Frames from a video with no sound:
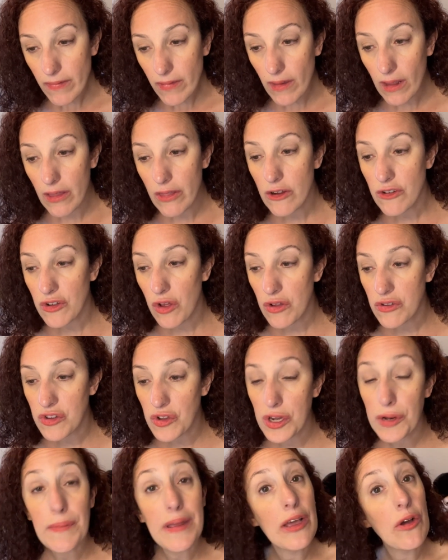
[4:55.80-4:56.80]
There's also
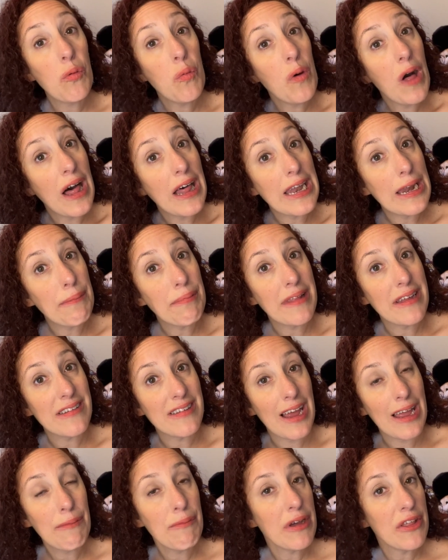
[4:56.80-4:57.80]
going to be quality
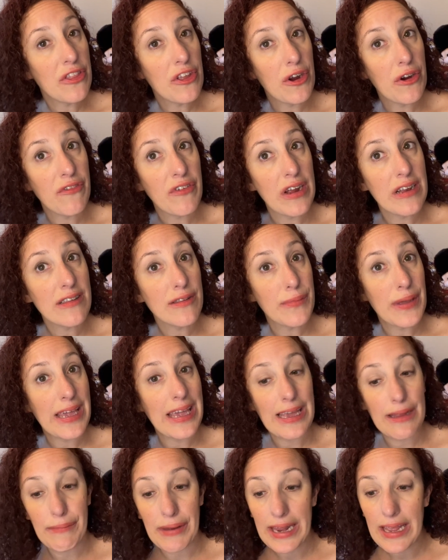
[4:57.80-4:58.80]
playtime with your friends
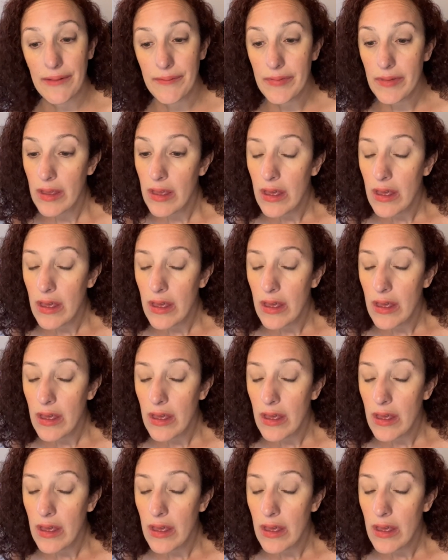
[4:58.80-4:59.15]
Mickey and Minnie.